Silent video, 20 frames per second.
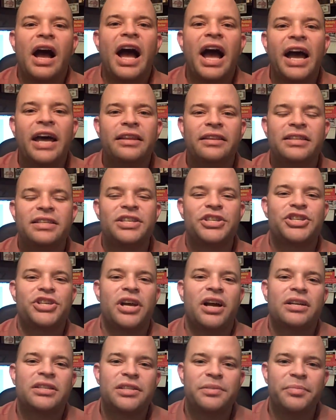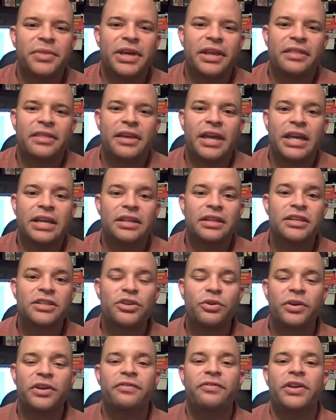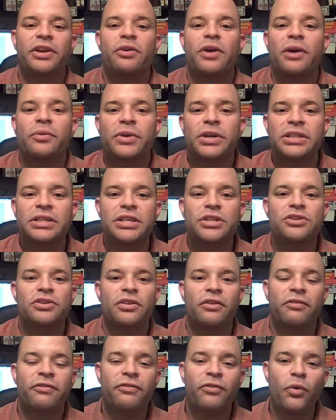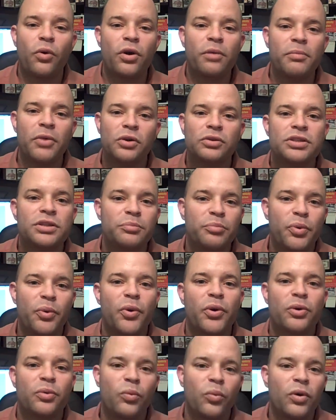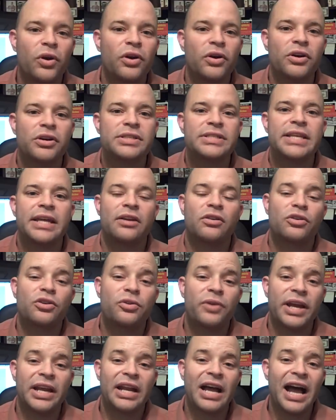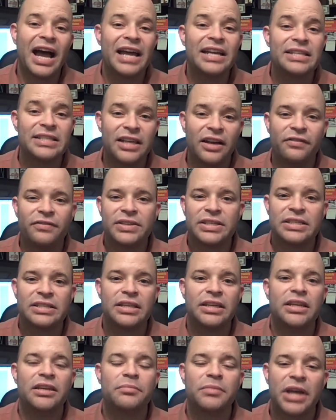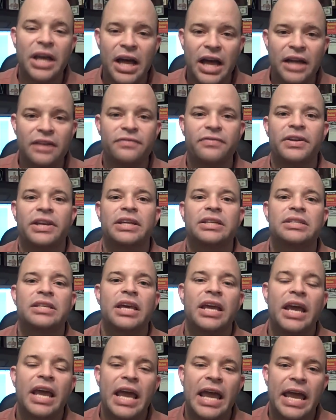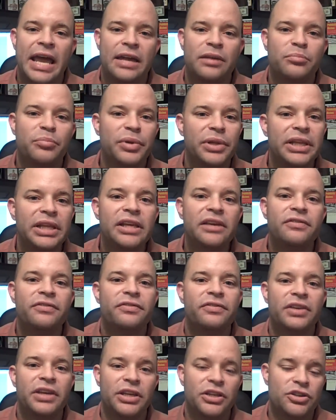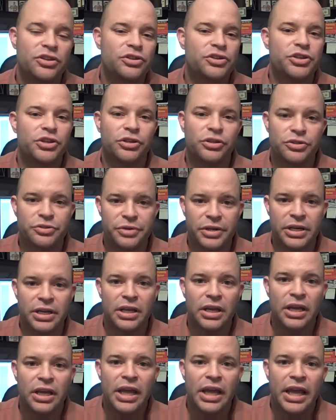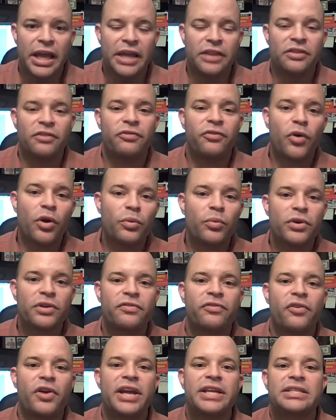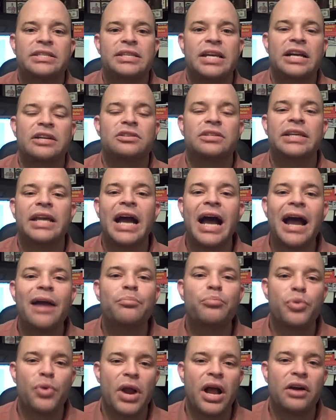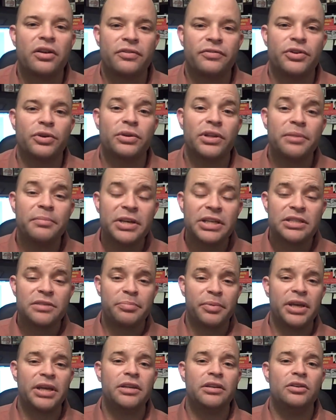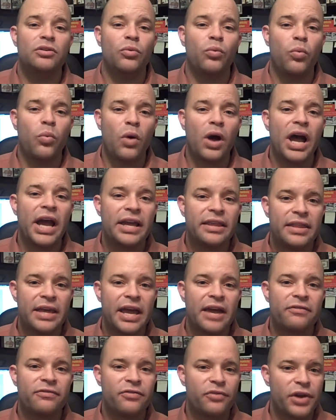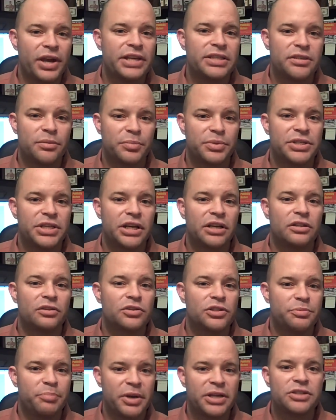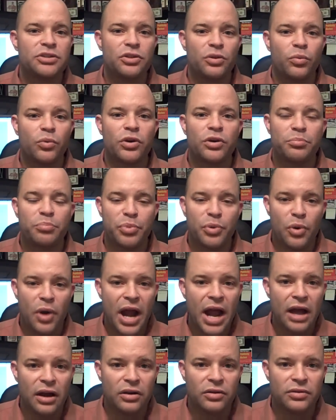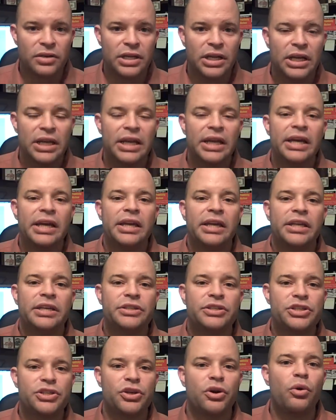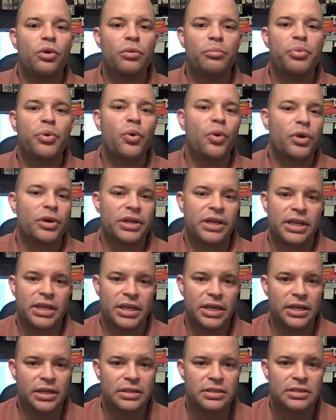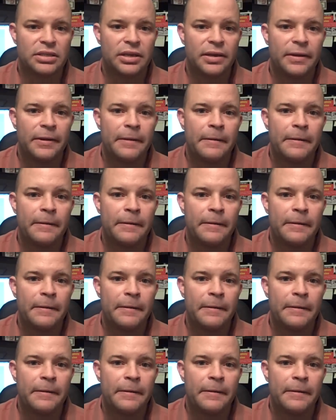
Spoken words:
Hi, this is Sean Smith, and in this quick video I want to teach you the 4 most important words that'll create high self-esteem, confidence, and belief in your children. And the 4-word phrase is actually, I'm proud of you. And let me explain to you why that phrase in particular, especially the word proud, is so important to kids.